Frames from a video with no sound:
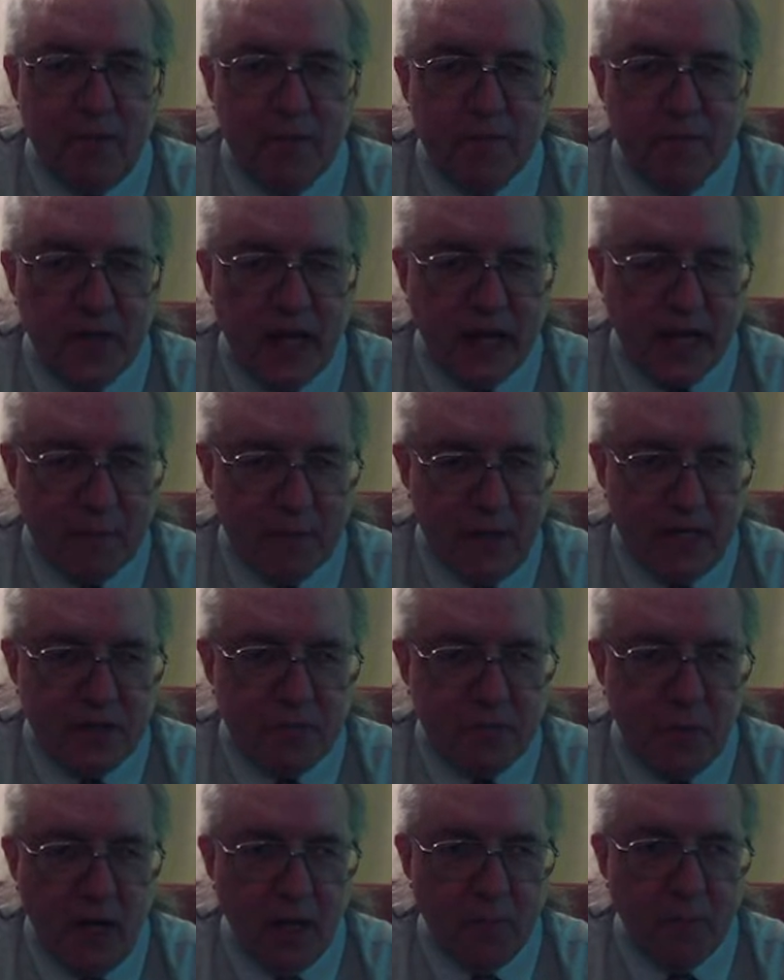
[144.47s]
like a
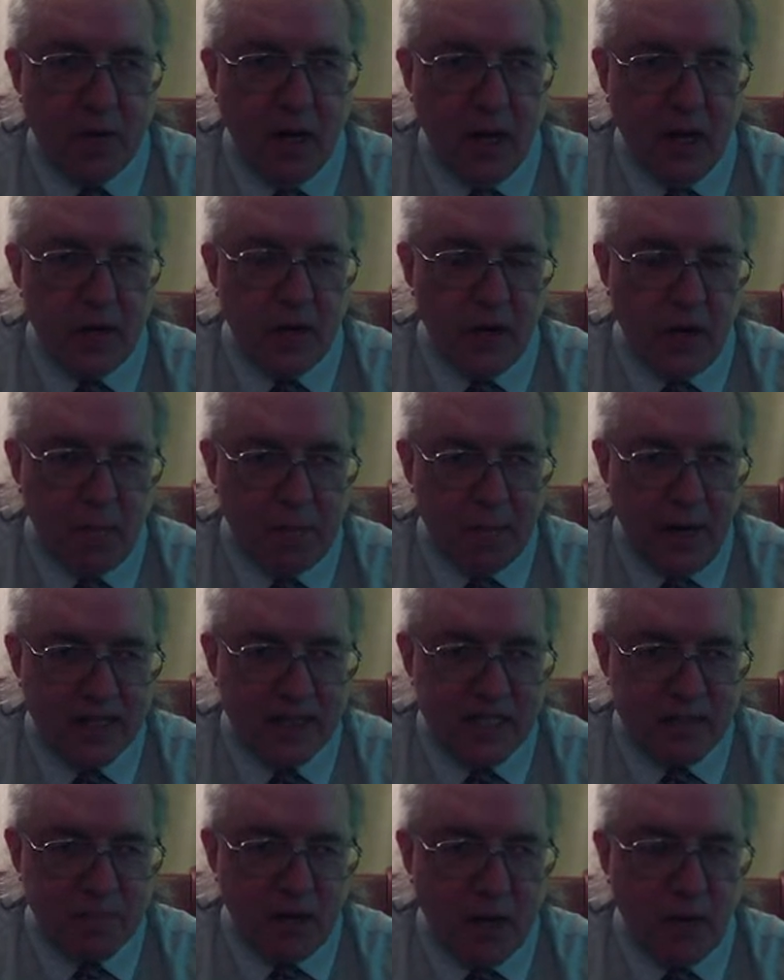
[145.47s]
baseball umpire or a
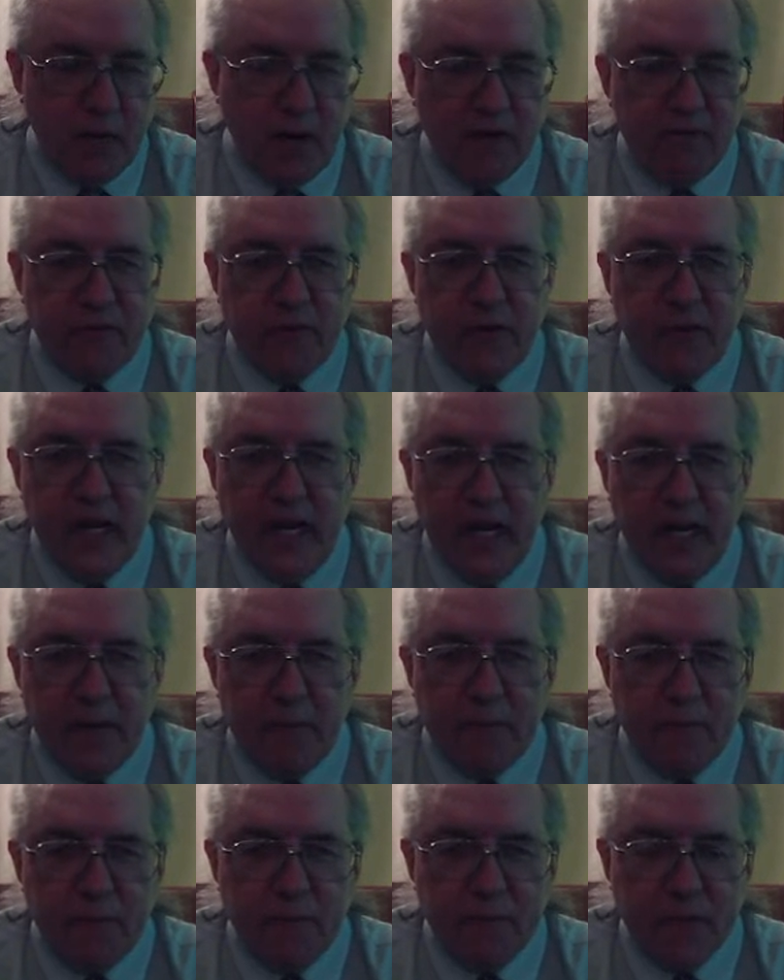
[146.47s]
basketball referee.
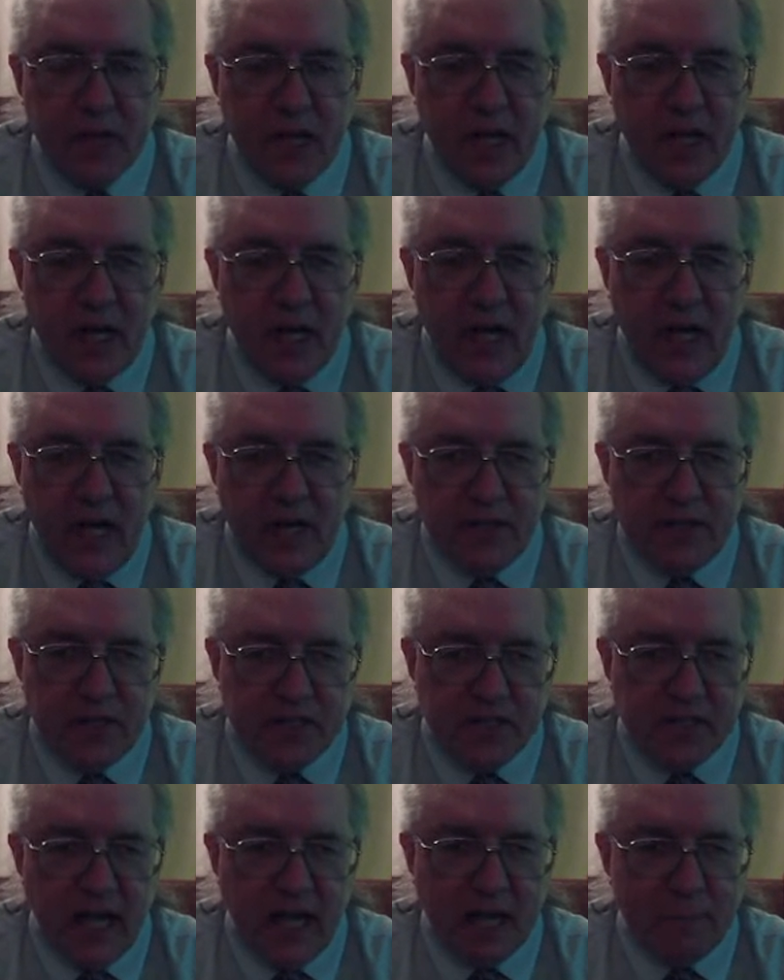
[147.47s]
And just
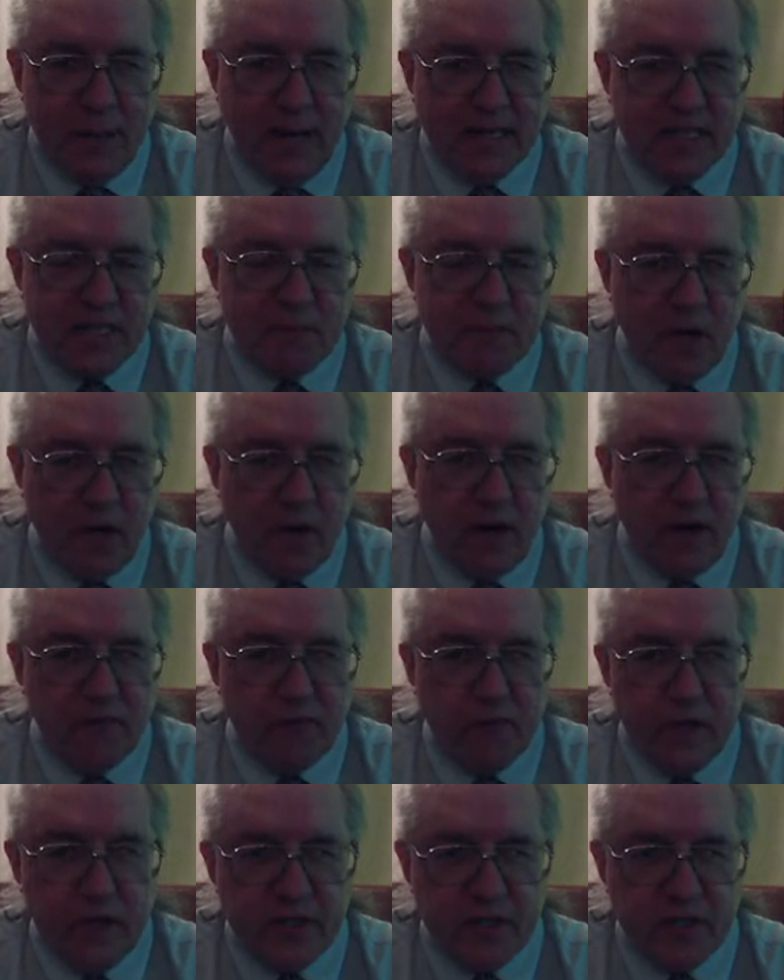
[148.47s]
like basketball
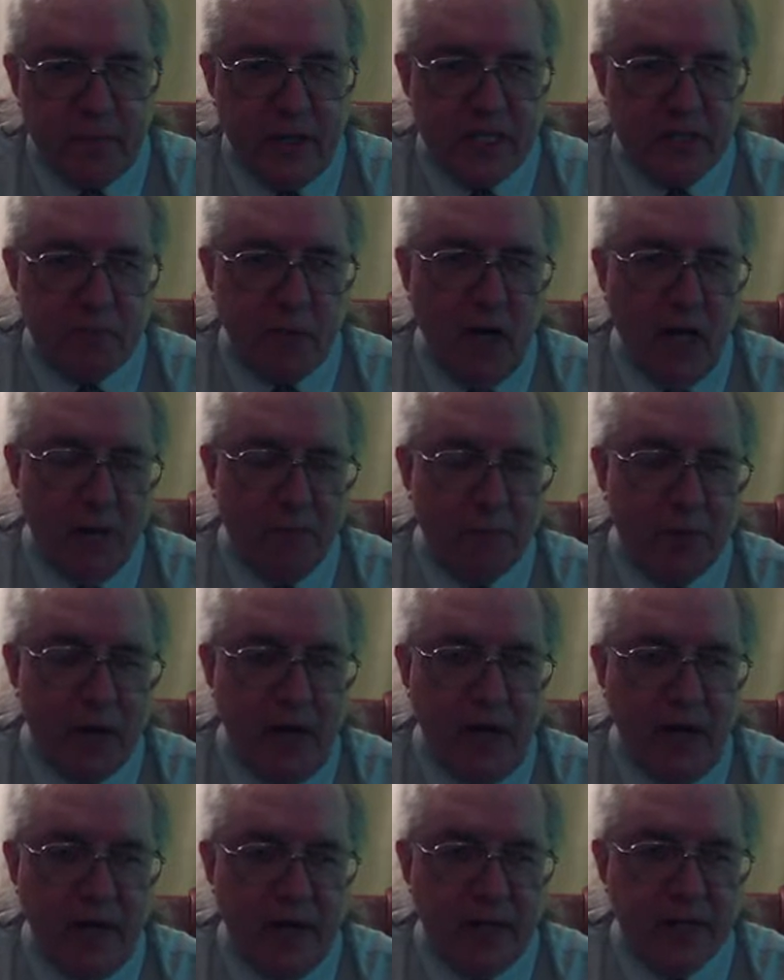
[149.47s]
referees or baseball
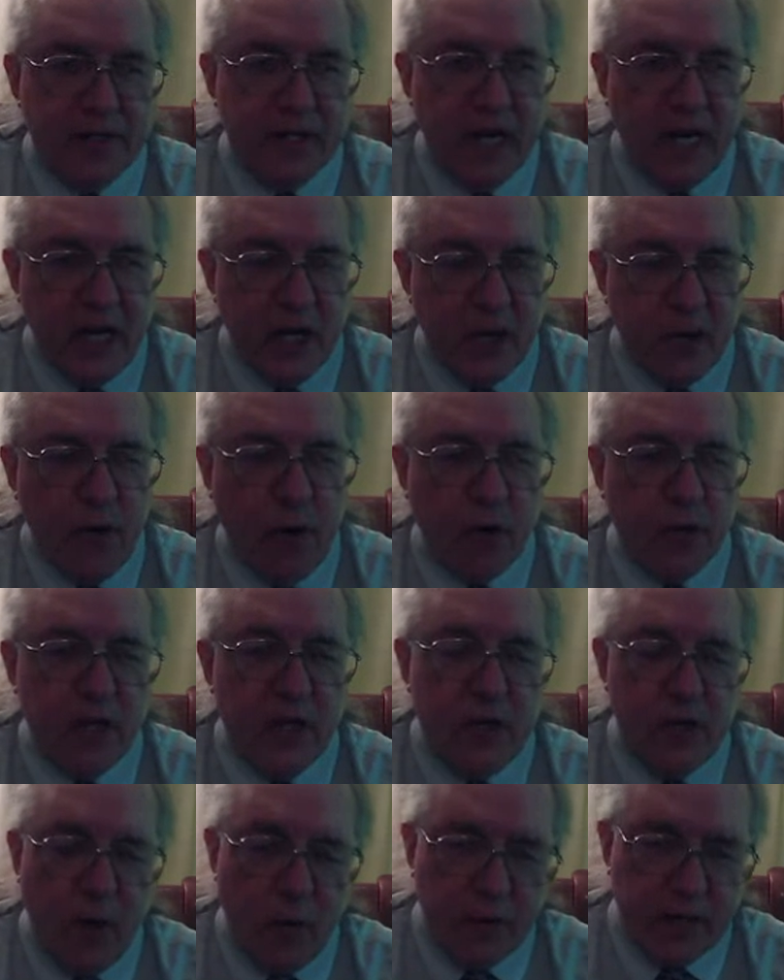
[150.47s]
umpires, you only
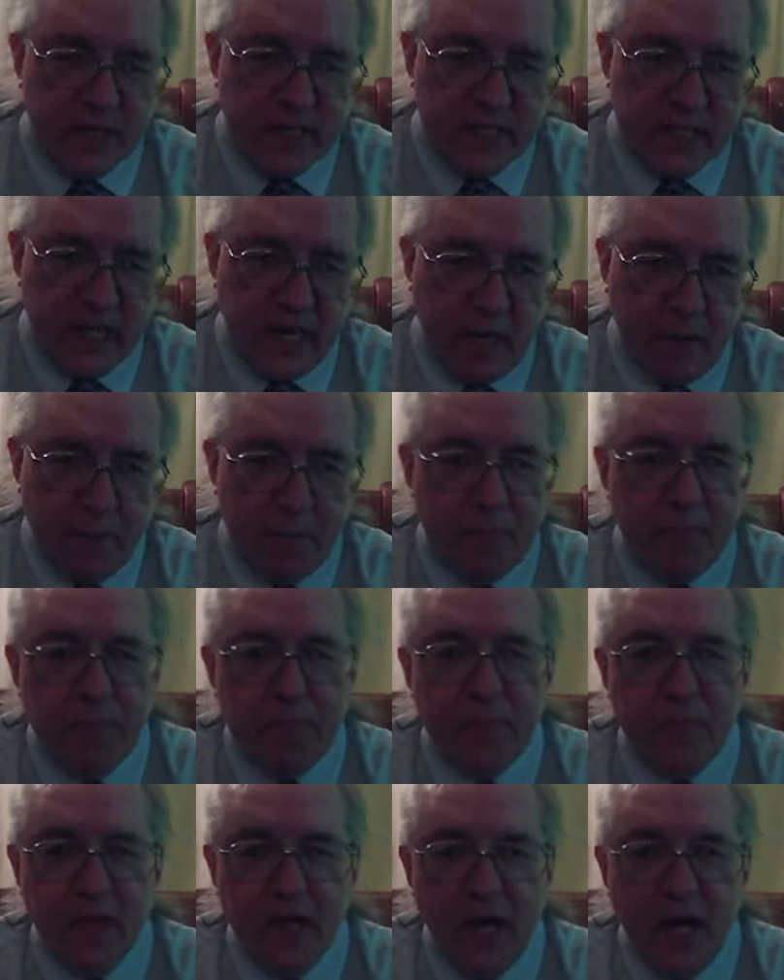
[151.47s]
notice them
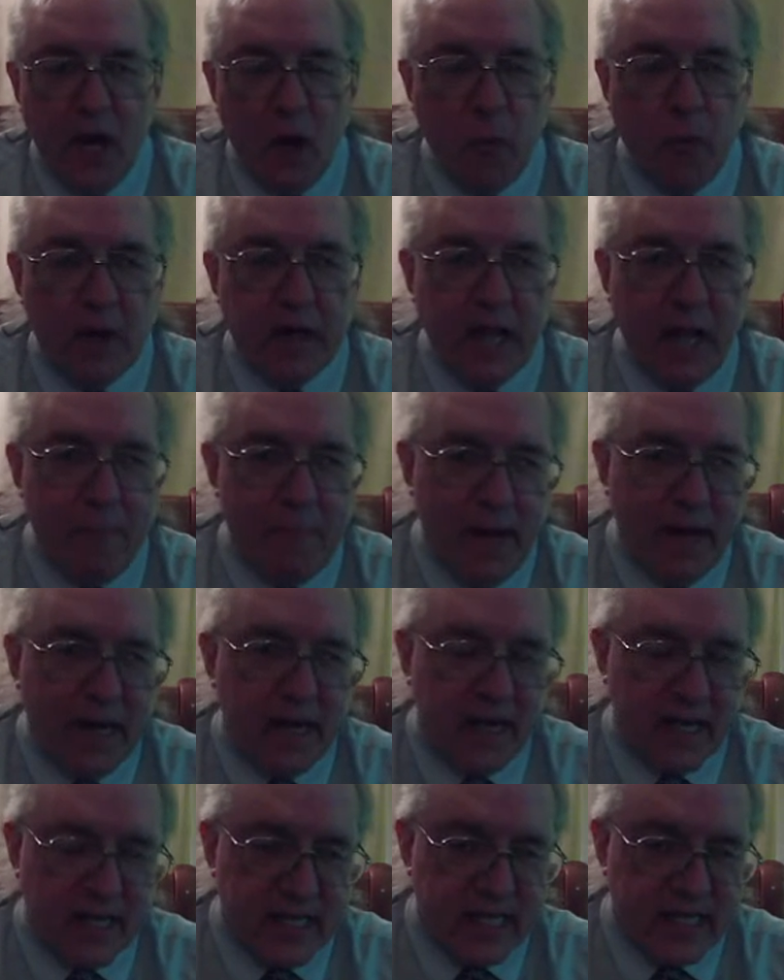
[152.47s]
when they make a
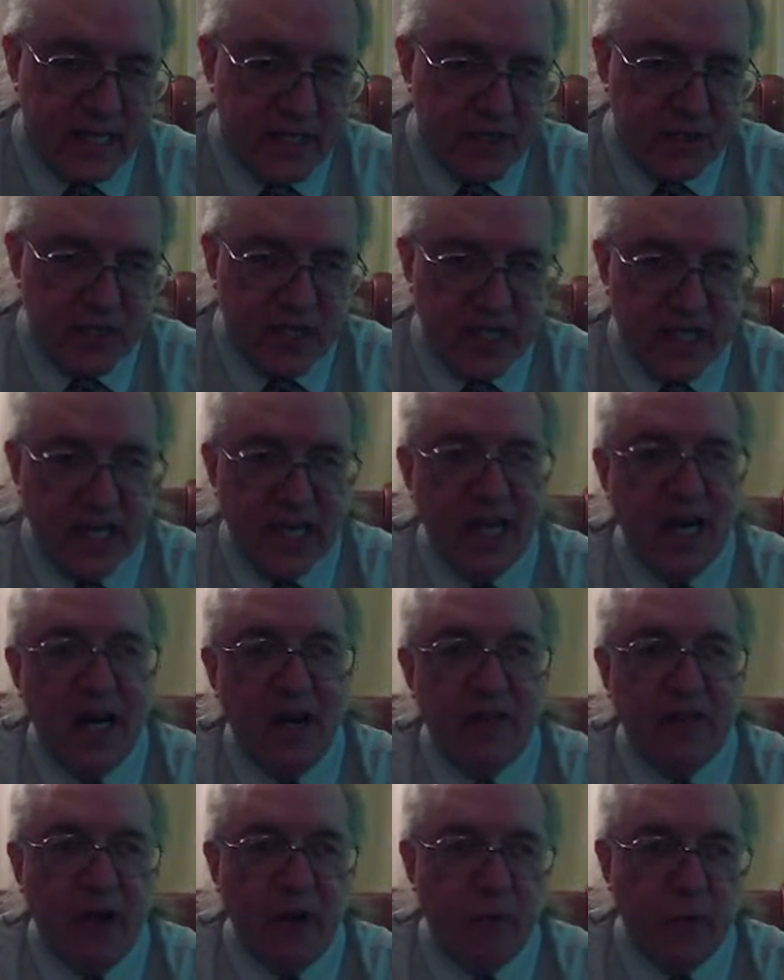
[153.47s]
decision
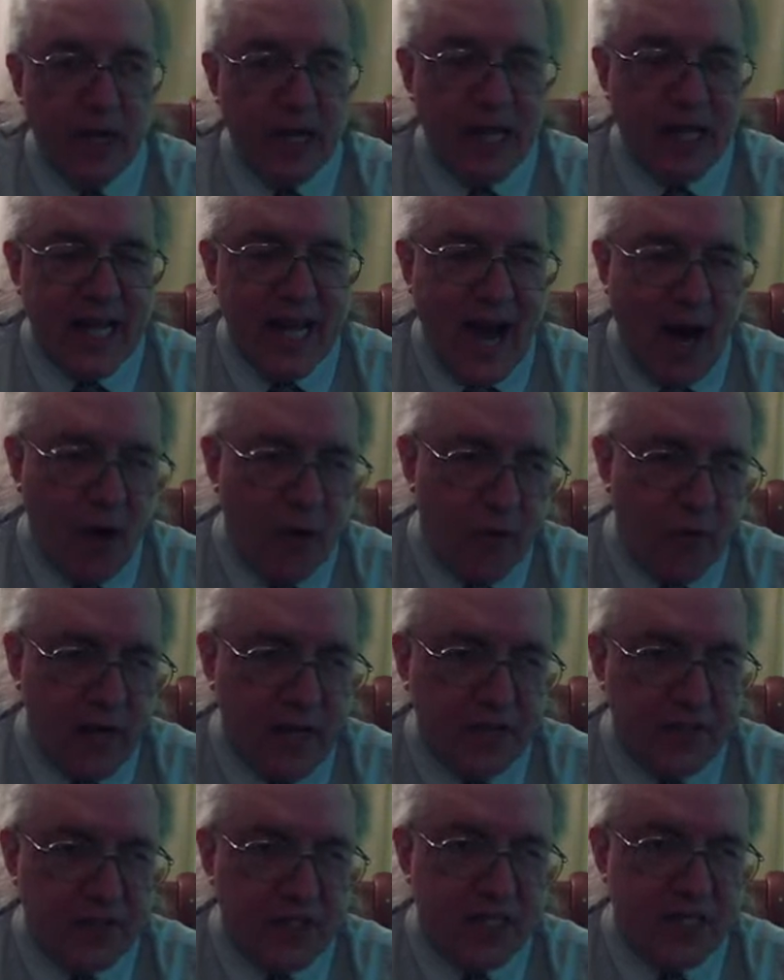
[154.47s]
that really
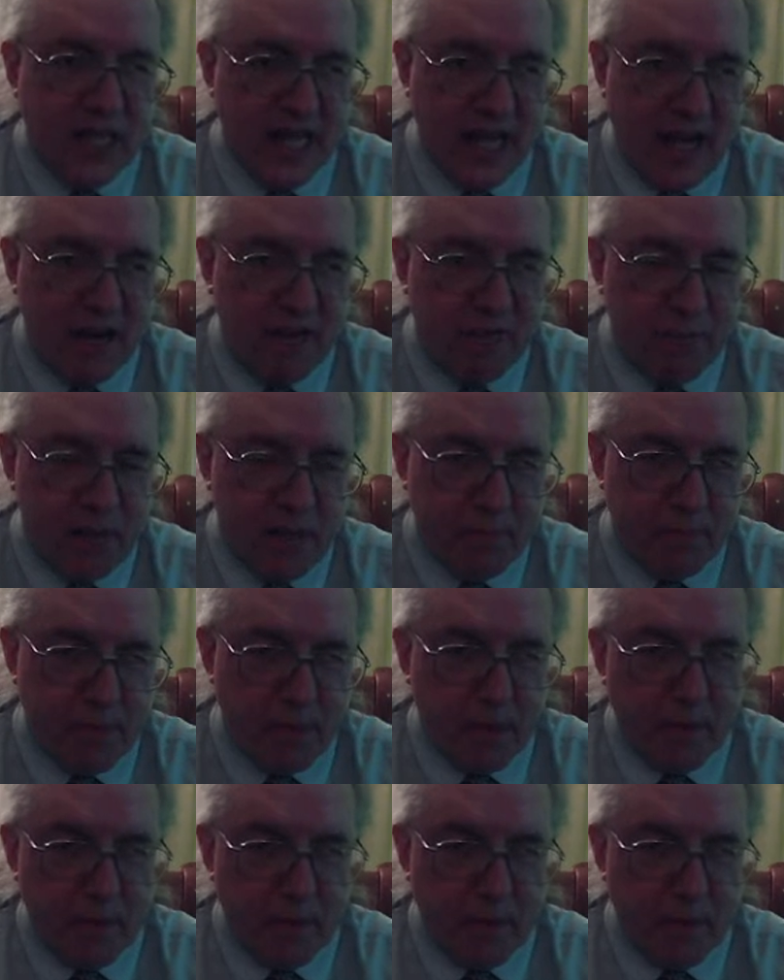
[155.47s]
outrages a lot of people.